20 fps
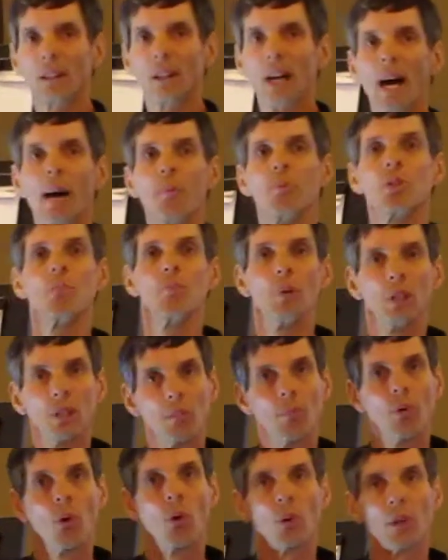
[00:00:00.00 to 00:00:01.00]
option but to
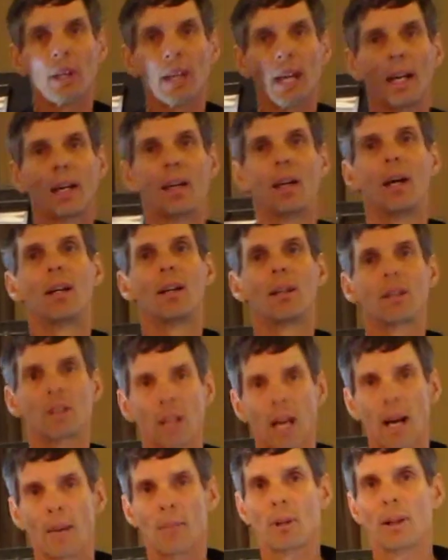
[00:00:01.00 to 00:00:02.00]
pull the andon,
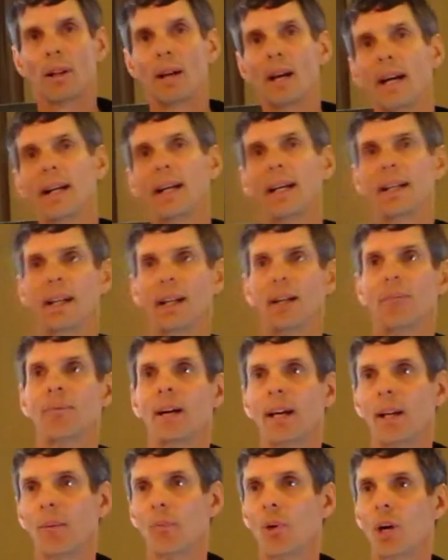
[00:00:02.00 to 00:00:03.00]
stop the line,
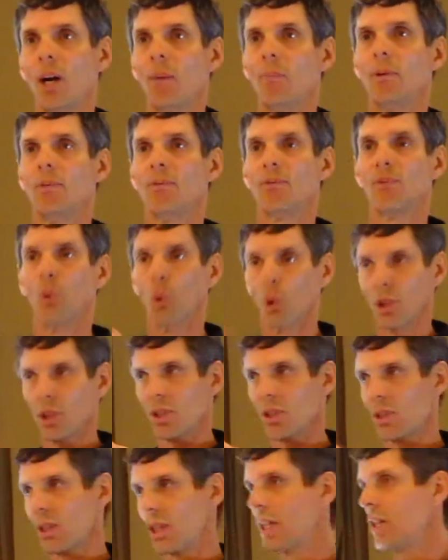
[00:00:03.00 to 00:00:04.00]
identify the problem. It
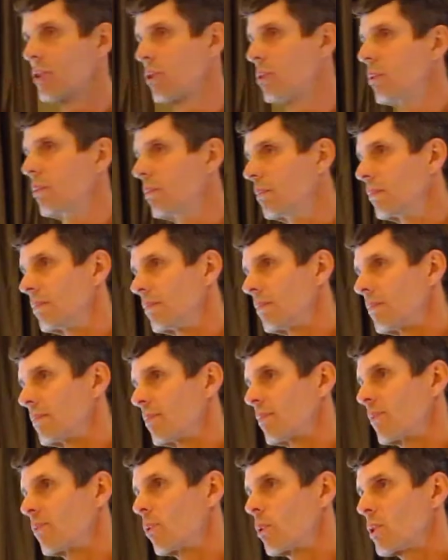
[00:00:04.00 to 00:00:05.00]
forces the issue,
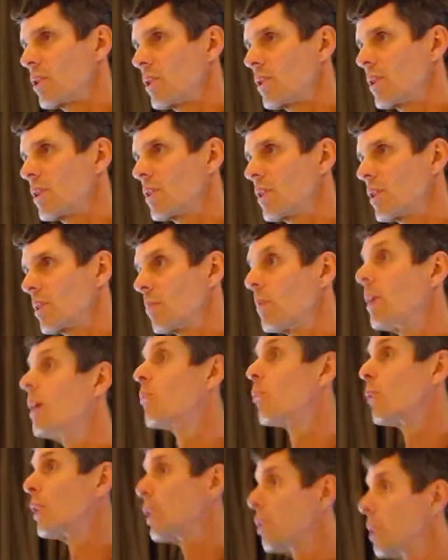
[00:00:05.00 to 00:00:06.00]
forces the system.
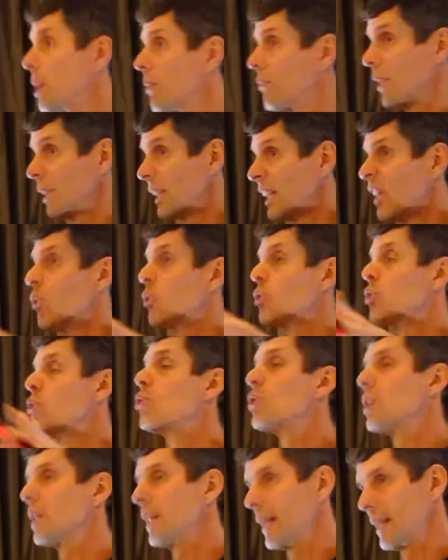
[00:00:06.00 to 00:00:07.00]
If we, if the leaders
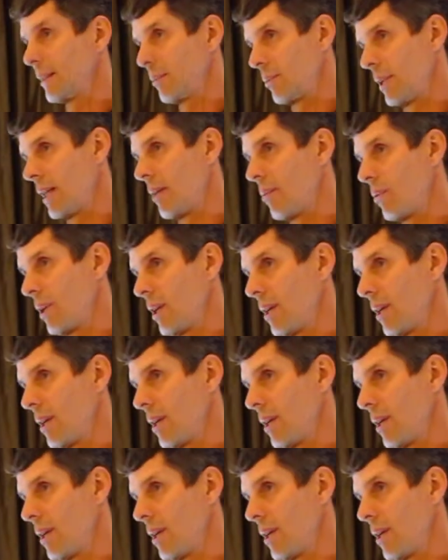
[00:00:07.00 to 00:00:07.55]
use it like that,